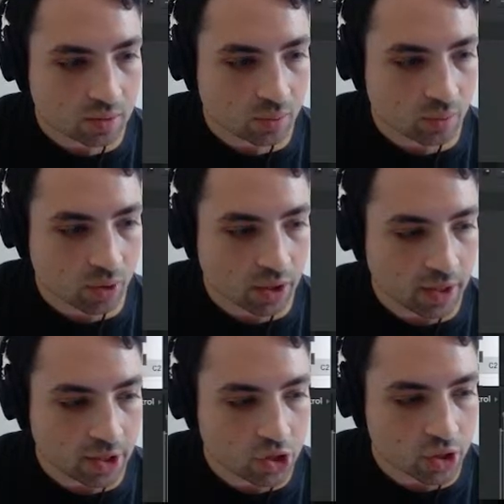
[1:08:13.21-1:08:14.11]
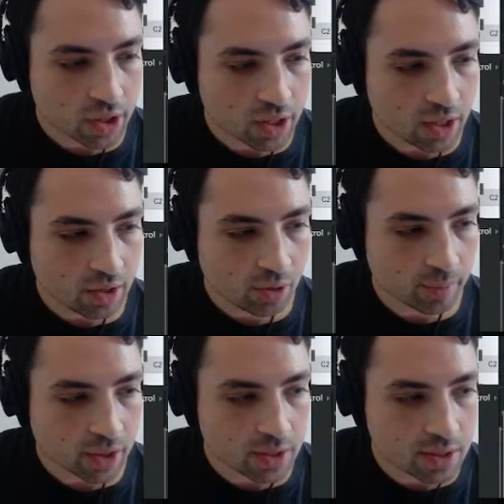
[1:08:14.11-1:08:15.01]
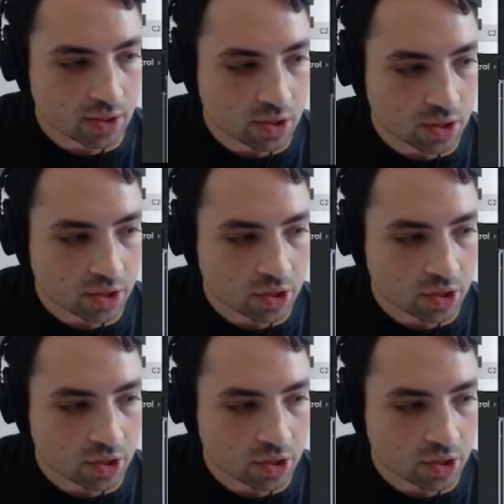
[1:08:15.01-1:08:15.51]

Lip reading: We want an extra hit here because there's a